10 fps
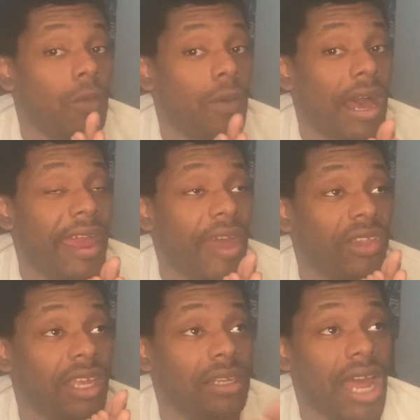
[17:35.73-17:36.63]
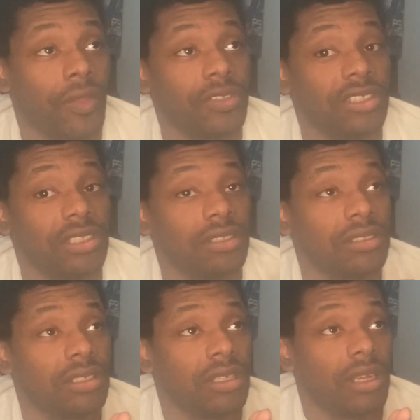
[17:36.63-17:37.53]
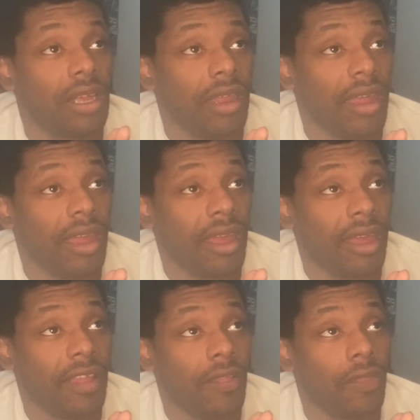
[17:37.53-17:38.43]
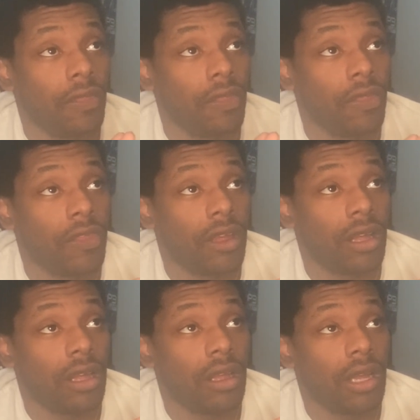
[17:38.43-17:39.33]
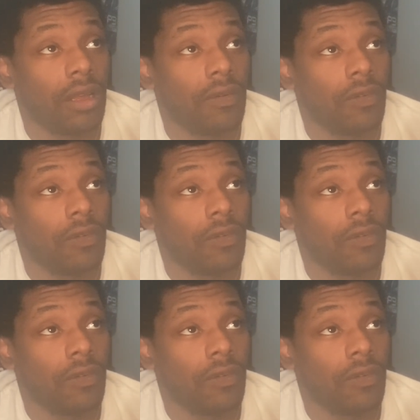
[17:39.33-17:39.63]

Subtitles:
I have the technology and the